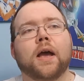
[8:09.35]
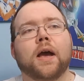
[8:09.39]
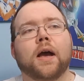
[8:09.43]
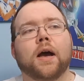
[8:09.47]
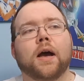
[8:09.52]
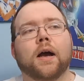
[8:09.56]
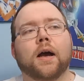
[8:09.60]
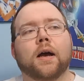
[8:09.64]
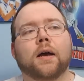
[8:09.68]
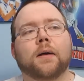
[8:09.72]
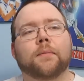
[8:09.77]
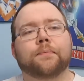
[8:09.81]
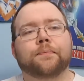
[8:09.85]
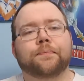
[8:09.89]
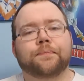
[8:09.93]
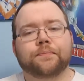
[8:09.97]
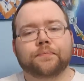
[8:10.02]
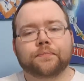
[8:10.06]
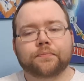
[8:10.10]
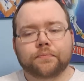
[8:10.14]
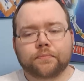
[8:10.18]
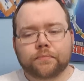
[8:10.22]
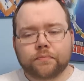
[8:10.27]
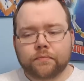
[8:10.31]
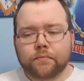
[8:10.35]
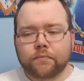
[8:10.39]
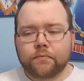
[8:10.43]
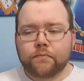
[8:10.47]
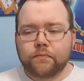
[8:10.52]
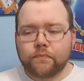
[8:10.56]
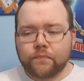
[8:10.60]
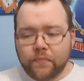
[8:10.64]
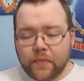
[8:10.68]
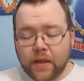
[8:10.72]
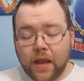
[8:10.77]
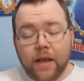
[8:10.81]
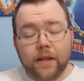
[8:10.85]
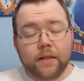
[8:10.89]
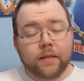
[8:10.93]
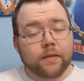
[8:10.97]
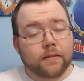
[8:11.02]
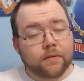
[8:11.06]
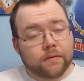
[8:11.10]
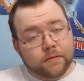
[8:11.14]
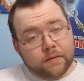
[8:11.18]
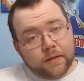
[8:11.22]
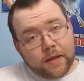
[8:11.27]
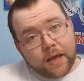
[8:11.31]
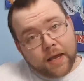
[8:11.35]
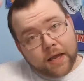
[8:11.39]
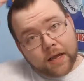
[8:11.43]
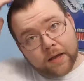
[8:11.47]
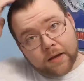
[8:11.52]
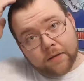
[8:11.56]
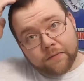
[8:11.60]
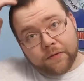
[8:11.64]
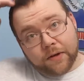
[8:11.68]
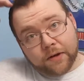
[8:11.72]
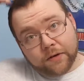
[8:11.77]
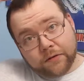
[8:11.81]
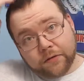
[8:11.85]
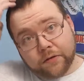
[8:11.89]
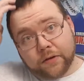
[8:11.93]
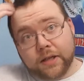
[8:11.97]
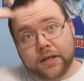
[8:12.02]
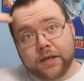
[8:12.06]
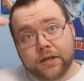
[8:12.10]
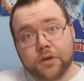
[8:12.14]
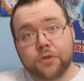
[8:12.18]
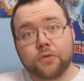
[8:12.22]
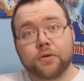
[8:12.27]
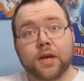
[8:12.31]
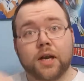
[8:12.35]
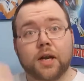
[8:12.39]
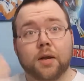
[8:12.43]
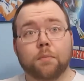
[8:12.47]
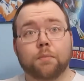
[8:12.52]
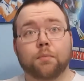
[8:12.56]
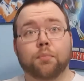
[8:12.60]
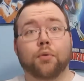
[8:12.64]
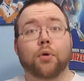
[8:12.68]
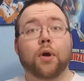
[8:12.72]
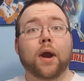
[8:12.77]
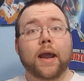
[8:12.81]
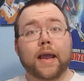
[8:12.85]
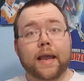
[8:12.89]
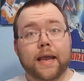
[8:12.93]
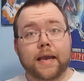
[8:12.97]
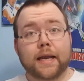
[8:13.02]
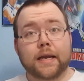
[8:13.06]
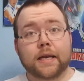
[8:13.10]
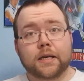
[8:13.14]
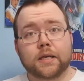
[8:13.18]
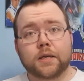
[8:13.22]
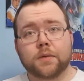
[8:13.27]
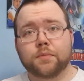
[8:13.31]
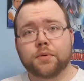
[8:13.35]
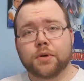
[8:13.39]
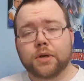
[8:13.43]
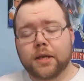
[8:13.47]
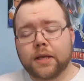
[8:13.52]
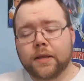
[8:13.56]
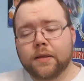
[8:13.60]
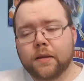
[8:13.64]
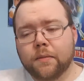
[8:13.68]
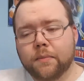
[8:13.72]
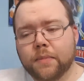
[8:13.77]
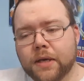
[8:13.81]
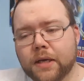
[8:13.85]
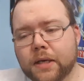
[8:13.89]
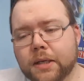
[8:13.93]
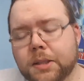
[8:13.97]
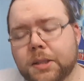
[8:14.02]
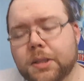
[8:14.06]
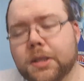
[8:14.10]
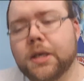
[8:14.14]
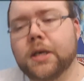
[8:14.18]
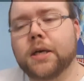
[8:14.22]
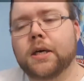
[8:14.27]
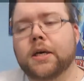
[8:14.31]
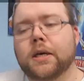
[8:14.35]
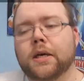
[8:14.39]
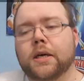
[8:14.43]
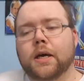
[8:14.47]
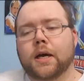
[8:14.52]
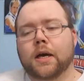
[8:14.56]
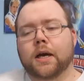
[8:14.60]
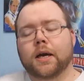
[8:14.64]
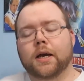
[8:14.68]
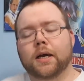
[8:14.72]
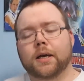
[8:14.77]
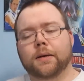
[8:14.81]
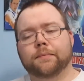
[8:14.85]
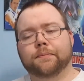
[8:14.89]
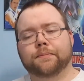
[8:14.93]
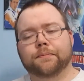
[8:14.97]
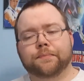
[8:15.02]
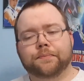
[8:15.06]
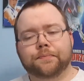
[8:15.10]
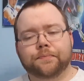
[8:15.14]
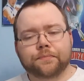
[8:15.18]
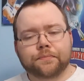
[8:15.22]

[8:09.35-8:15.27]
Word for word: Uh, and they eventually do get a brain to put in the beast. Um,